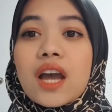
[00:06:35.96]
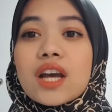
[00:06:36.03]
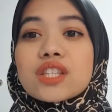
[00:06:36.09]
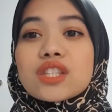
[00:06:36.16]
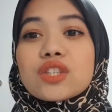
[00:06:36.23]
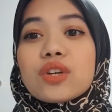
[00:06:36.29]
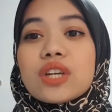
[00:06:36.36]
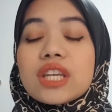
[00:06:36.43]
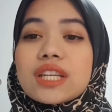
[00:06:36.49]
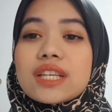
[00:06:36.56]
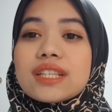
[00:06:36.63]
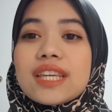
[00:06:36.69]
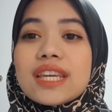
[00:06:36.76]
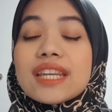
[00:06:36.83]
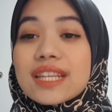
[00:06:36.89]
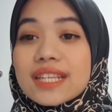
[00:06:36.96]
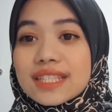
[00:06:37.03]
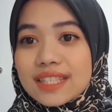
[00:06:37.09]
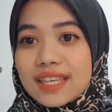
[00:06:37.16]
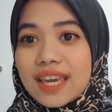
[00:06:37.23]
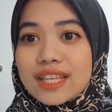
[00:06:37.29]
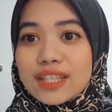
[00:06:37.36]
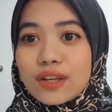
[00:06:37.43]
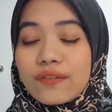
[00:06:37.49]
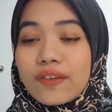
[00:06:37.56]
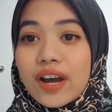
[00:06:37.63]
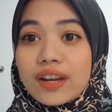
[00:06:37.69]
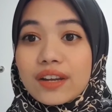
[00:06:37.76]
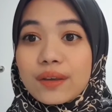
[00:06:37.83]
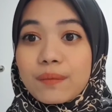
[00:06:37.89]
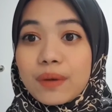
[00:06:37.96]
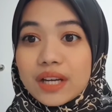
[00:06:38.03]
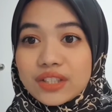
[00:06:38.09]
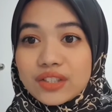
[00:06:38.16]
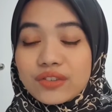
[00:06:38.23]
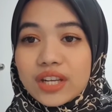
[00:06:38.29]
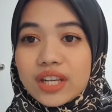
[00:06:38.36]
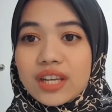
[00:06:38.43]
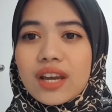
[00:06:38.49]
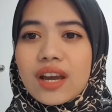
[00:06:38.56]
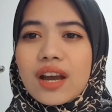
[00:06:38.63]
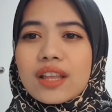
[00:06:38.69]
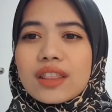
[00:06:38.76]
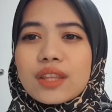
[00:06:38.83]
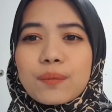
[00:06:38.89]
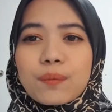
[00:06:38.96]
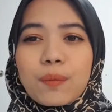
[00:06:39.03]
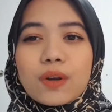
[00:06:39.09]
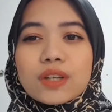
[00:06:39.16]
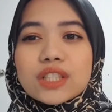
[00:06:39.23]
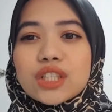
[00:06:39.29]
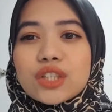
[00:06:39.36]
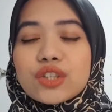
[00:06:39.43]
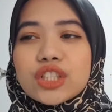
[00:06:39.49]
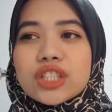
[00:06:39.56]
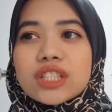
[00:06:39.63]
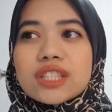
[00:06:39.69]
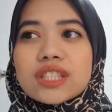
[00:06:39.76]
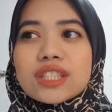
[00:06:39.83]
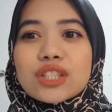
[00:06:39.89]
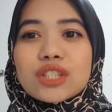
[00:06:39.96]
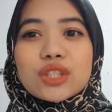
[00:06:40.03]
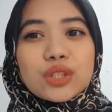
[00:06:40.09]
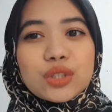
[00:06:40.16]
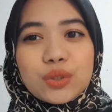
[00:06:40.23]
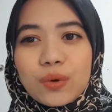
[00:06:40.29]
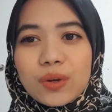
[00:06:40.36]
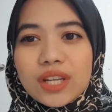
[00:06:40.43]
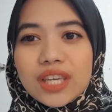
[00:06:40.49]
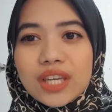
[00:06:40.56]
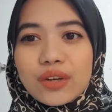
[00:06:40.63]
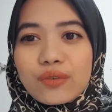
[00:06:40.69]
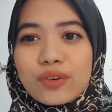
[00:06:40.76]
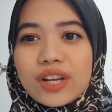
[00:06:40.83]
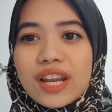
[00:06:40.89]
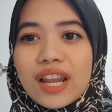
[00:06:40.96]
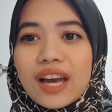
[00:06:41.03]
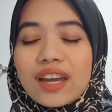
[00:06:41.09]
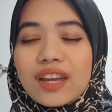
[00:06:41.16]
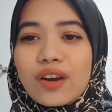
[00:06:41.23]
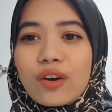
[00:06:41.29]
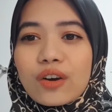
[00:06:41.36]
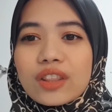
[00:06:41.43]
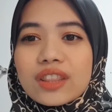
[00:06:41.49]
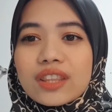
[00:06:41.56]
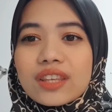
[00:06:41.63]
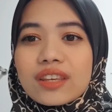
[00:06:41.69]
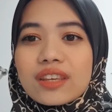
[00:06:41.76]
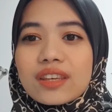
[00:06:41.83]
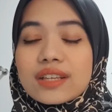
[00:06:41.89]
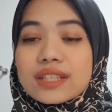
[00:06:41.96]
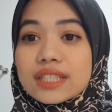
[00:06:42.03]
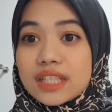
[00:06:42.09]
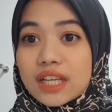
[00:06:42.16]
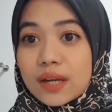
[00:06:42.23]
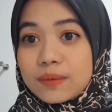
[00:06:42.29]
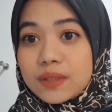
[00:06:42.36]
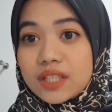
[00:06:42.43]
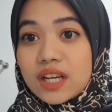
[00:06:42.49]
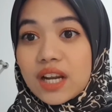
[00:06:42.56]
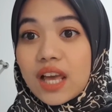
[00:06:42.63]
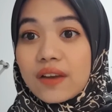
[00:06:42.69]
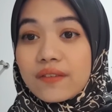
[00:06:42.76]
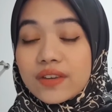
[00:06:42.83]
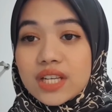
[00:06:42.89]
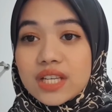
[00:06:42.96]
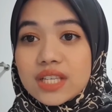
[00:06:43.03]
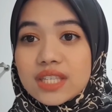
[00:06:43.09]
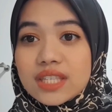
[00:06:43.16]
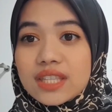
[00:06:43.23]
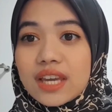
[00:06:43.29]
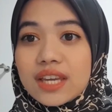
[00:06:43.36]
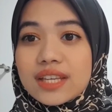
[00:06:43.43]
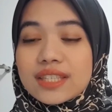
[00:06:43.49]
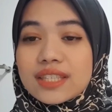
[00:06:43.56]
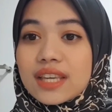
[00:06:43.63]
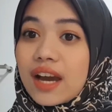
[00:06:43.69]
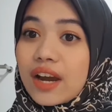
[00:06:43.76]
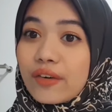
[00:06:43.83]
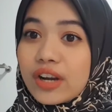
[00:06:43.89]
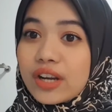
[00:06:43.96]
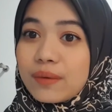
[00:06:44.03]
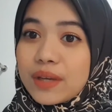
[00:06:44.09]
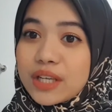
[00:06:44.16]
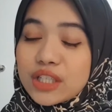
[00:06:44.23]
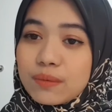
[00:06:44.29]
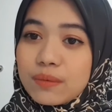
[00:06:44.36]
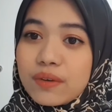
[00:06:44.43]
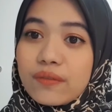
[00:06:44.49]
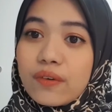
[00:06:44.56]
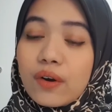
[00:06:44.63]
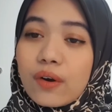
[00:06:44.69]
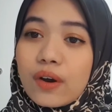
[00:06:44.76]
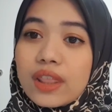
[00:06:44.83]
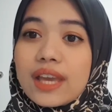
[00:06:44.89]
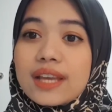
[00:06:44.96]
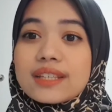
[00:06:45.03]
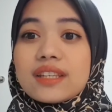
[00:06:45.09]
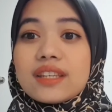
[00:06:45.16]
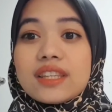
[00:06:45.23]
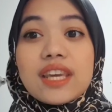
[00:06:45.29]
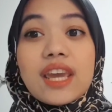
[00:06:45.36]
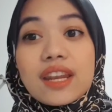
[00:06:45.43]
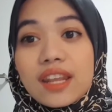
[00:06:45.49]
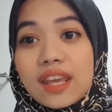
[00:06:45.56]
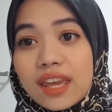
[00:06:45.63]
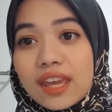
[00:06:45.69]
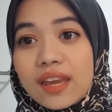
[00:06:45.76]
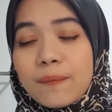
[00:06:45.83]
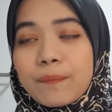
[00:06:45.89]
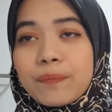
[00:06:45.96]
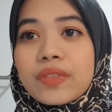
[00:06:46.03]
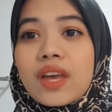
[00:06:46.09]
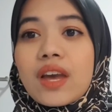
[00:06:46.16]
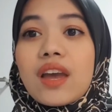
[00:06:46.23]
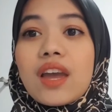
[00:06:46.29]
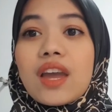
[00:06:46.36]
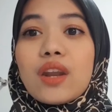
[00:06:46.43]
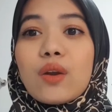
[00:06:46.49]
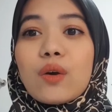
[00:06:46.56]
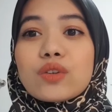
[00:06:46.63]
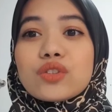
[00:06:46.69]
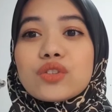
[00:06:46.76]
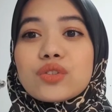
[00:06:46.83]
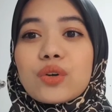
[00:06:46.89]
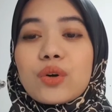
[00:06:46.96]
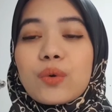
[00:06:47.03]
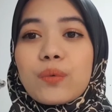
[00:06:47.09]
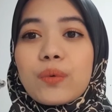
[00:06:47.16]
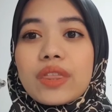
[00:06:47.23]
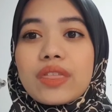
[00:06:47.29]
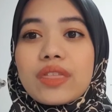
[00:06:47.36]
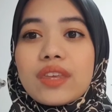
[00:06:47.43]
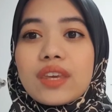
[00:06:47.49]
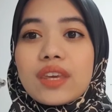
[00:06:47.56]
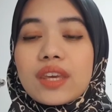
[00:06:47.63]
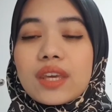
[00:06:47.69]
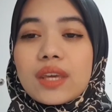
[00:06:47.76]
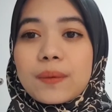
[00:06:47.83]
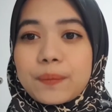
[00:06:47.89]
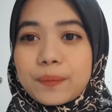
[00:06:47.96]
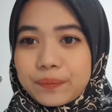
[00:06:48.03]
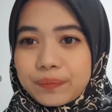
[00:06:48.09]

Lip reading: So in this case of Hanif Basree, the prosecution solely rely on the circumstantial evidence that is already mentioned before. There is a DNA and also with the